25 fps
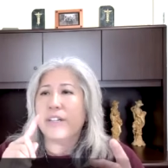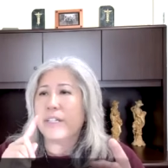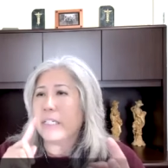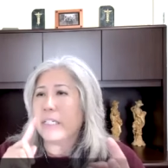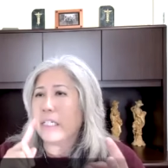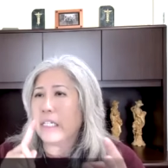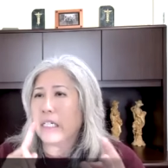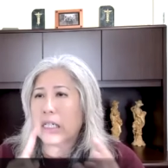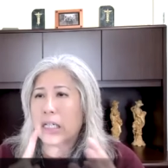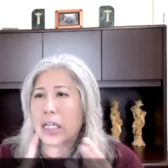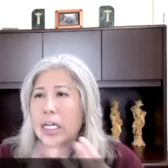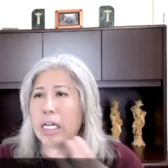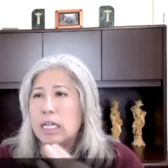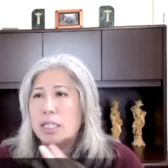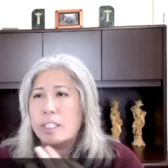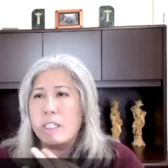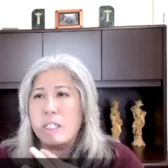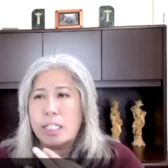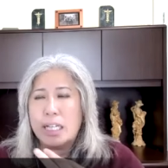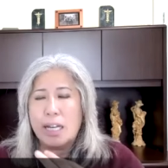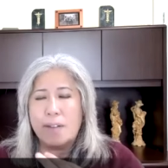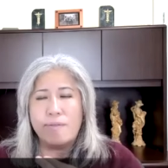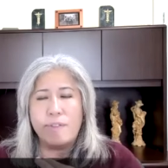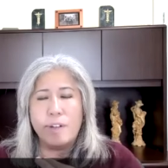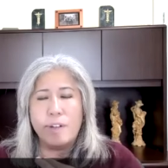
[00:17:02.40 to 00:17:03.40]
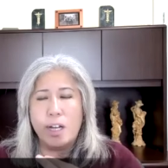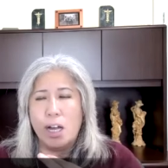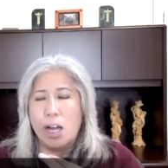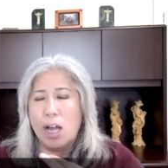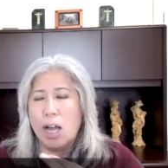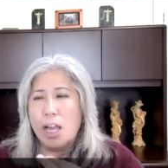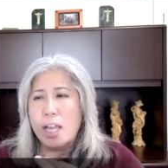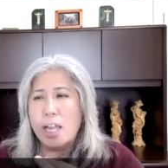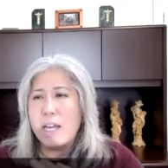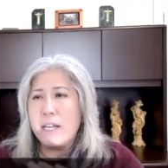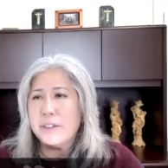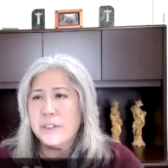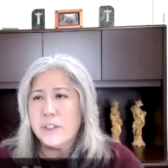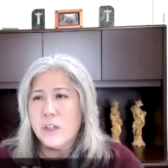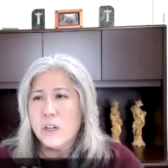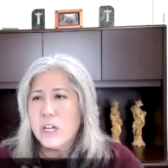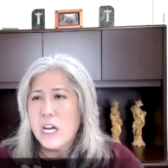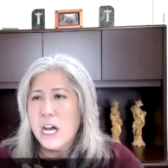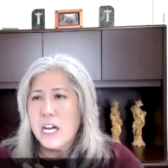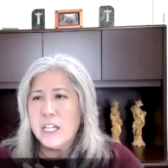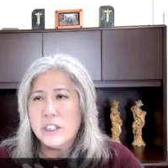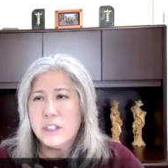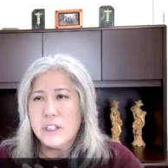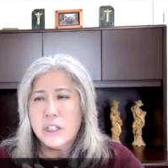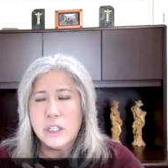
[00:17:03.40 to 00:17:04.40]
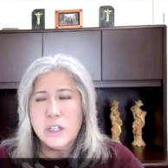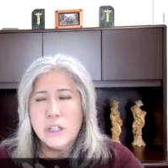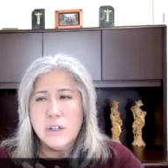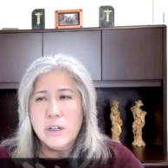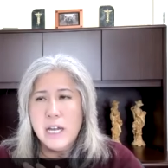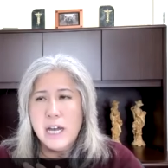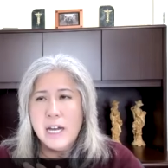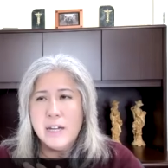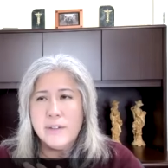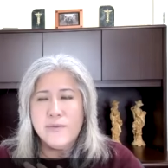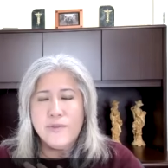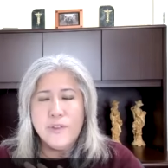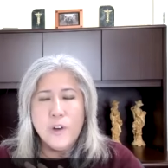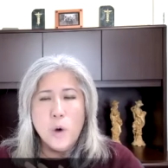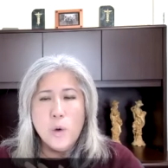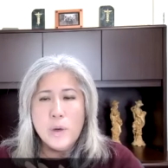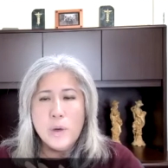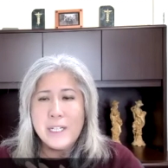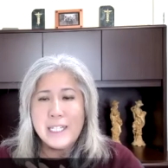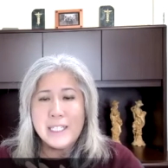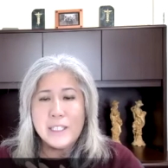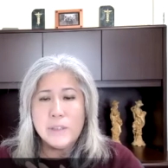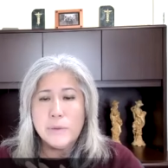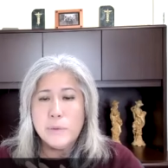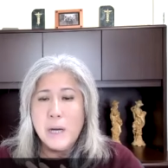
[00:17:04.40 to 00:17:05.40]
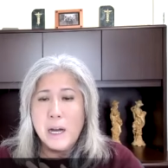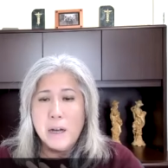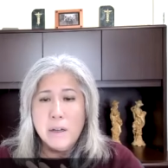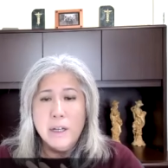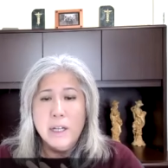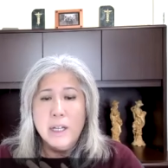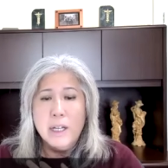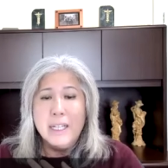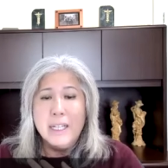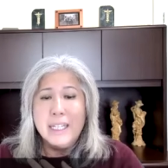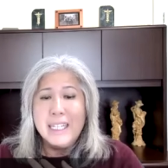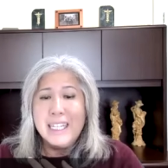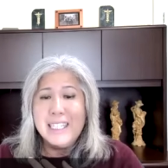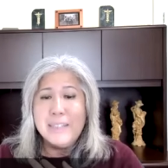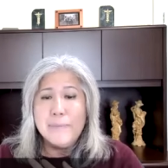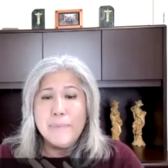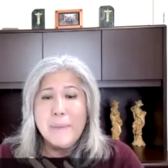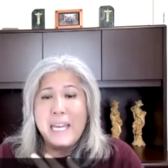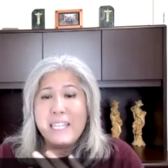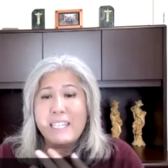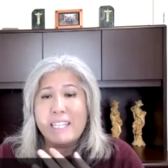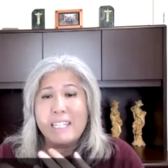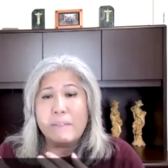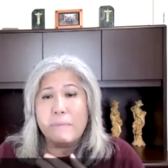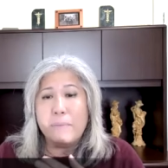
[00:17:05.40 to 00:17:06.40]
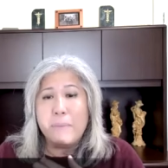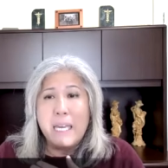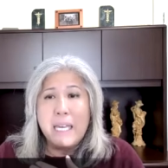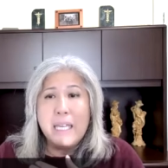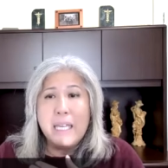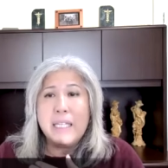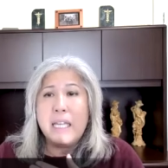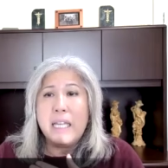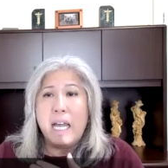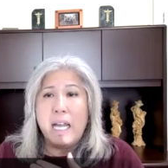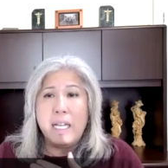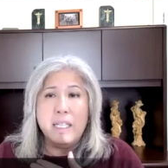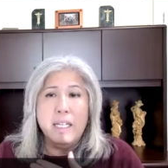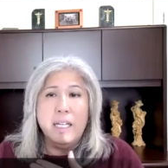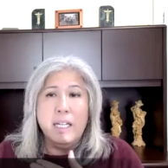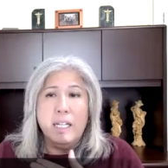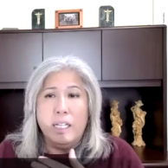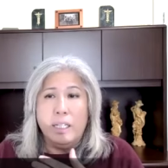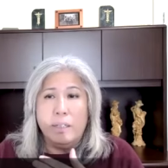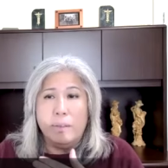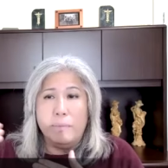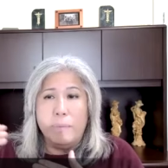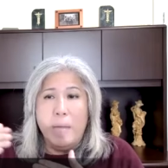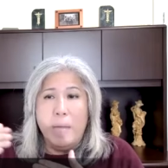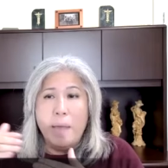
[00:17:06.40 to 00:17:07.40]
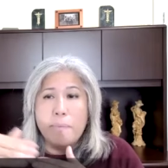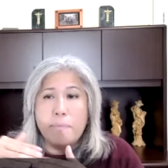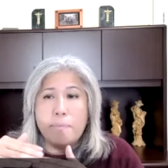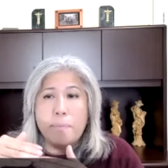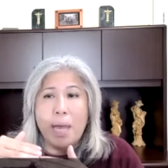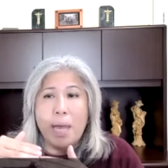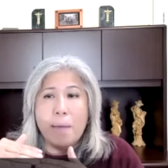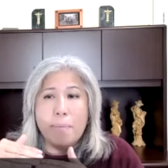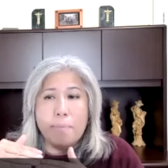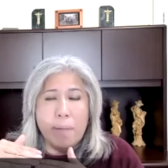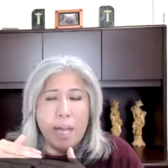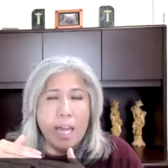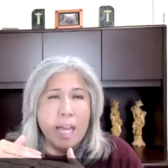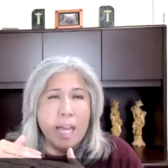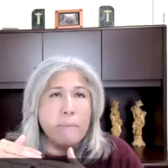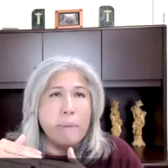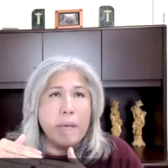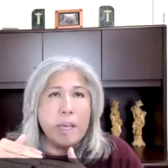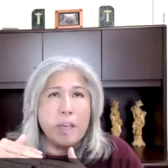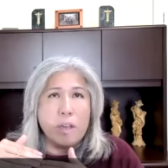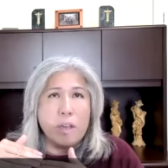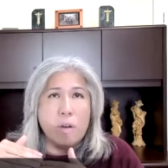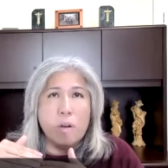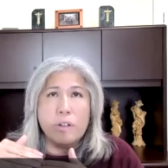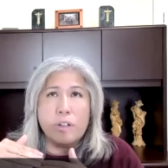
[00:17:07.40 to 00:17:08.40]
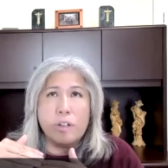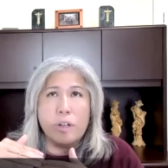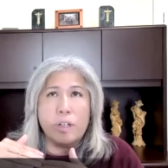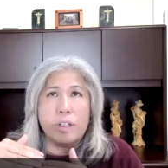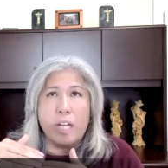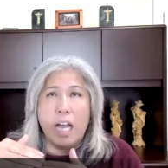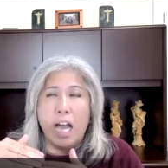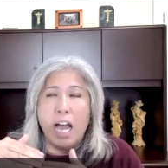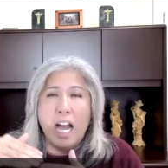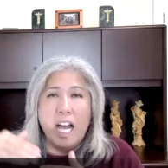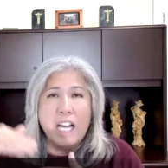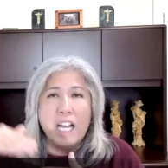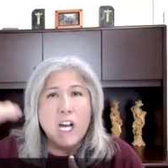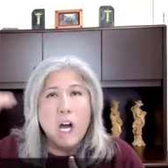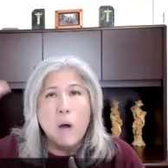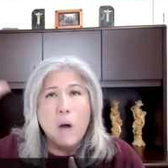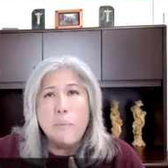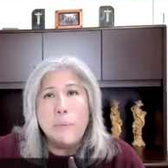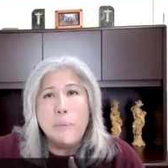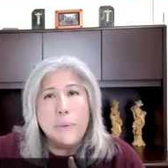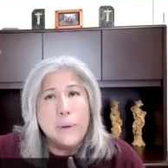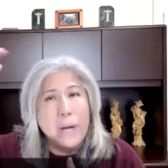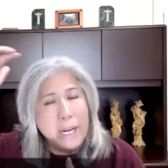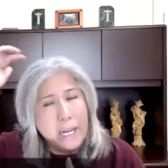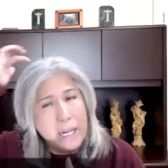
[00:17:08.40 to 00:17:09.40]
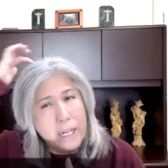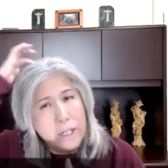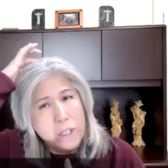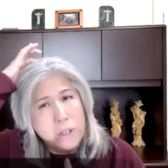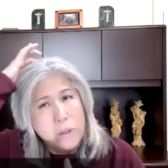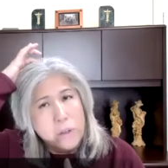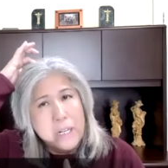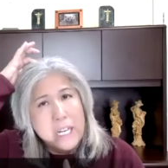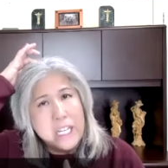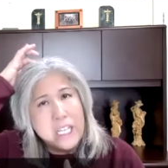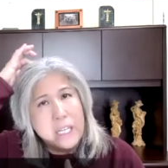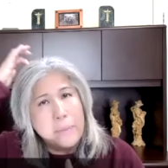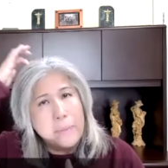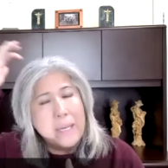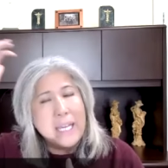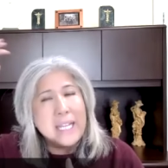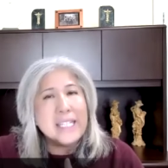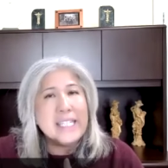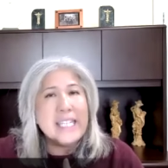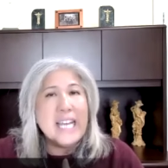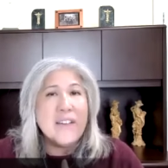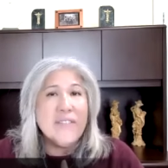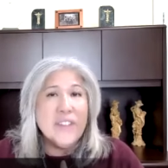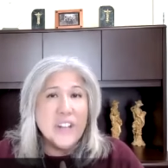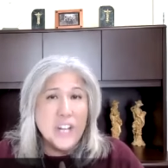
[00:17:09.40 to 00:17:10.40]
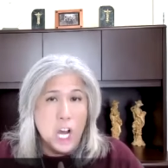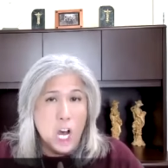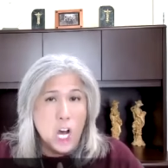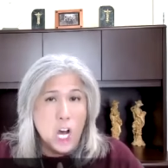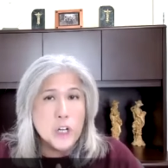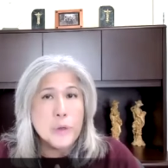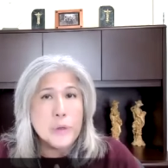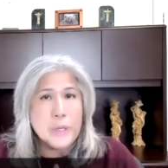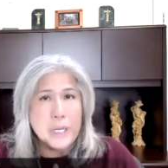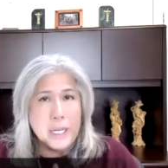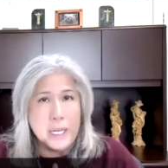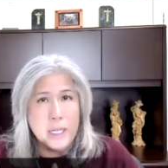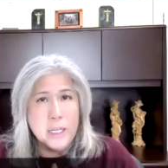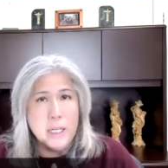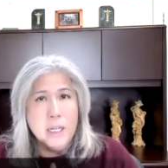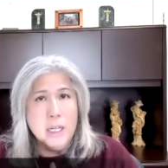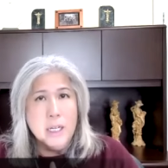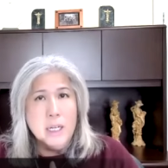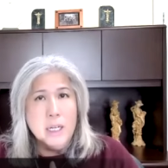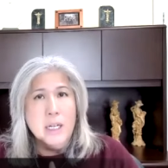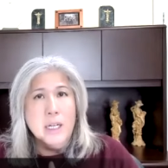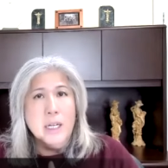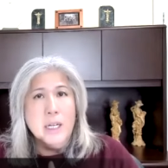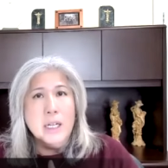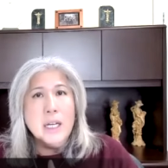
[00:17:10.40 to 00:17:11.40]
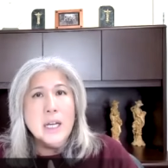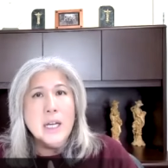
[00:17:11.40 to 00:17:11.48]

and you and you get uh, and you're con- you're not focused. Well, it may just mean that may, may, maybe you're just a high operator, and you need to be a seven hundred, mm mm-hmm.